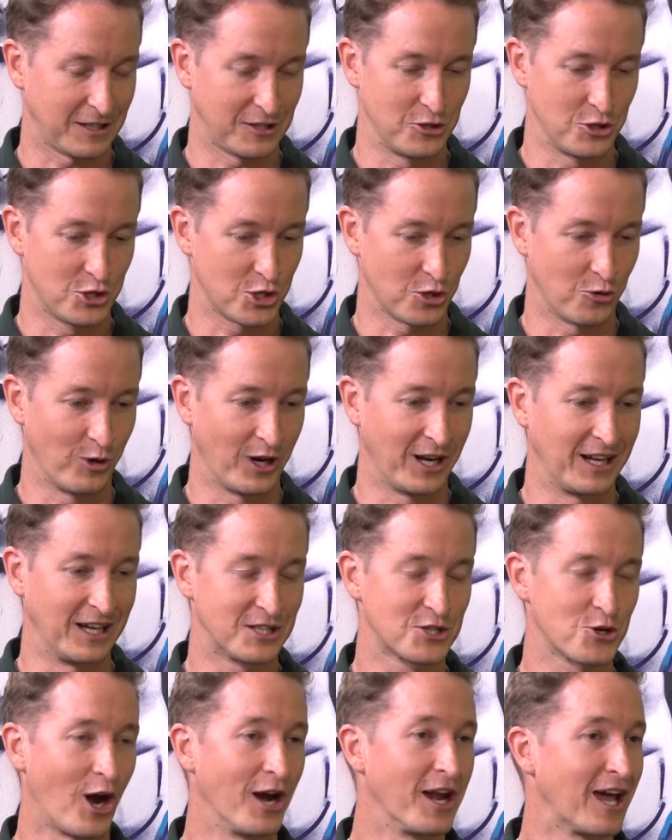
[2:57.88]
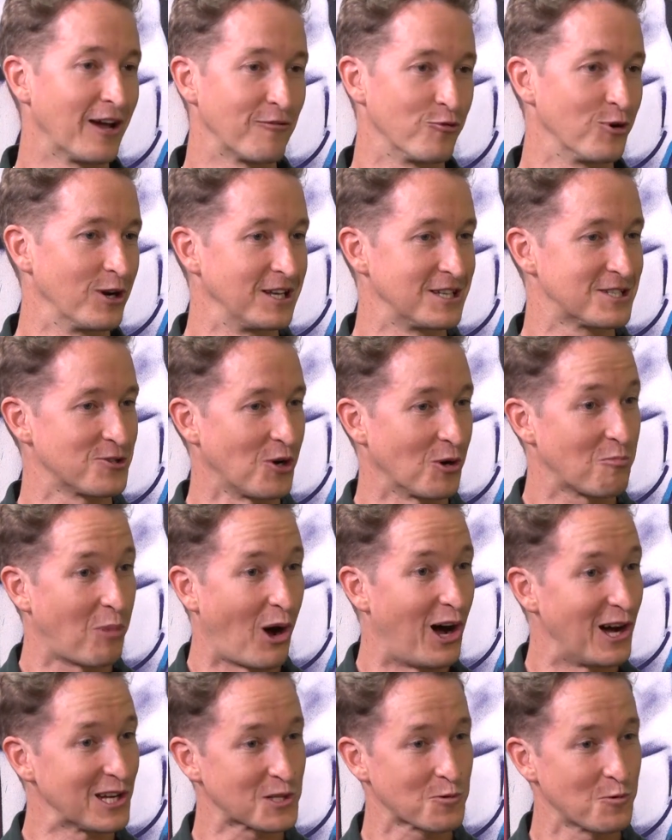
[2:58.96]
you should really try and have really strong
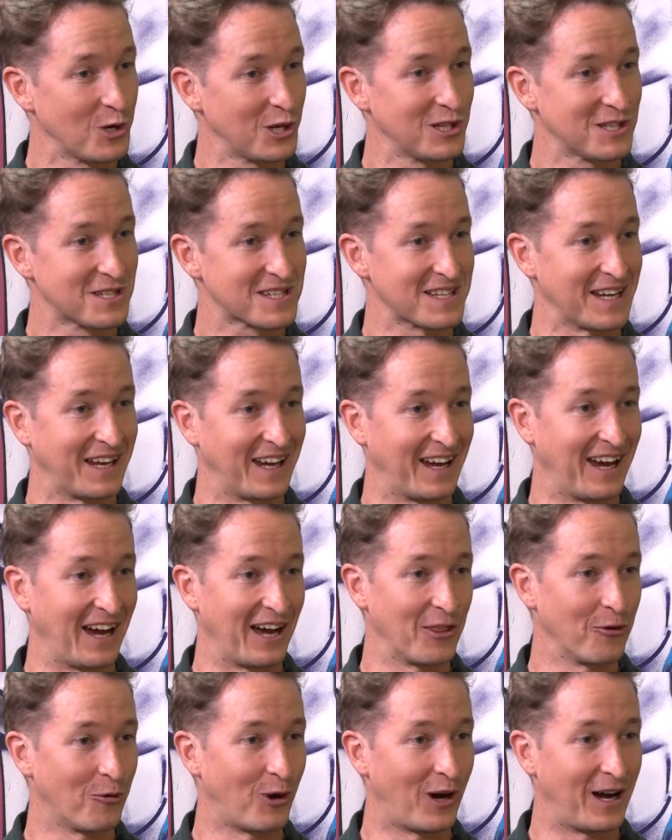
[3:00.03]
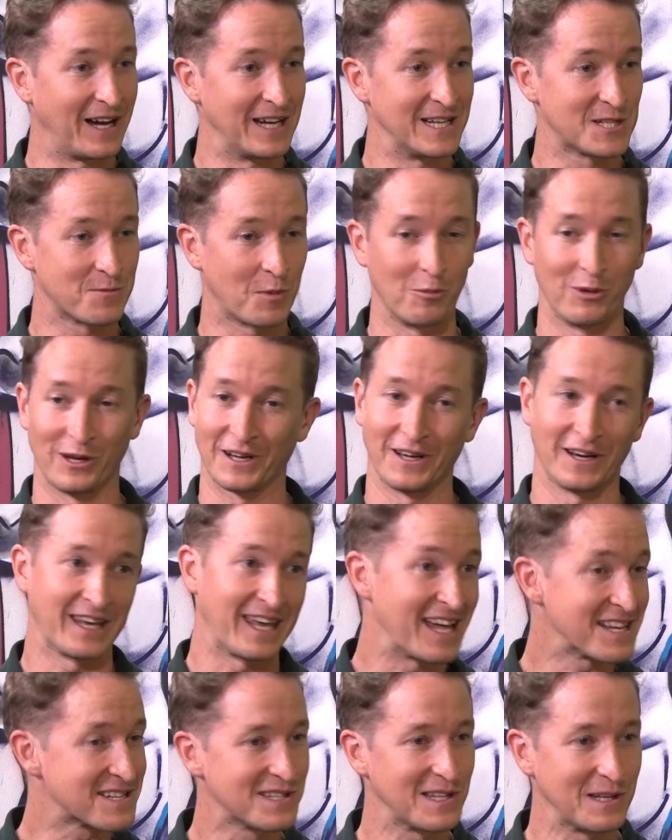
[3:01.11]
passwords. Otherwise, people are going to
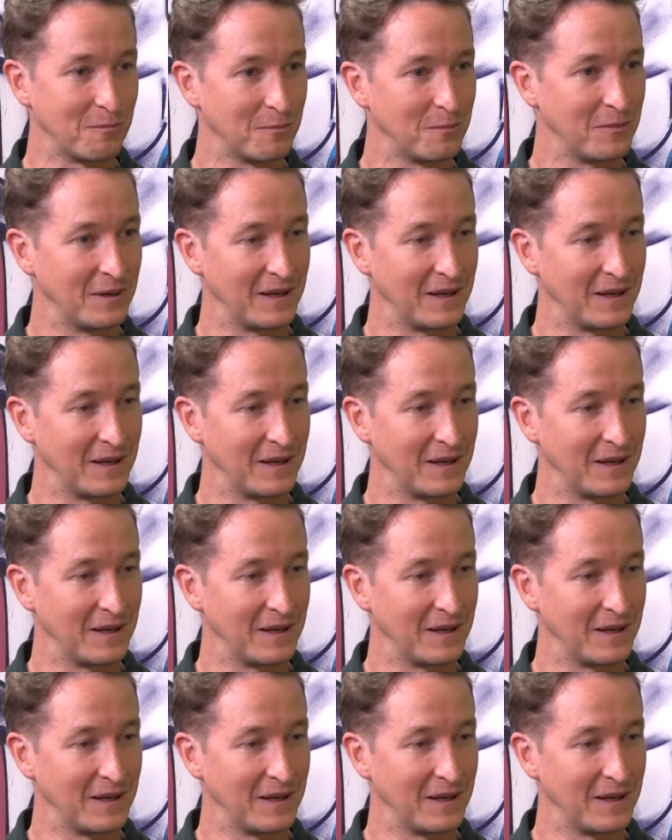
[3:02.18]
get them.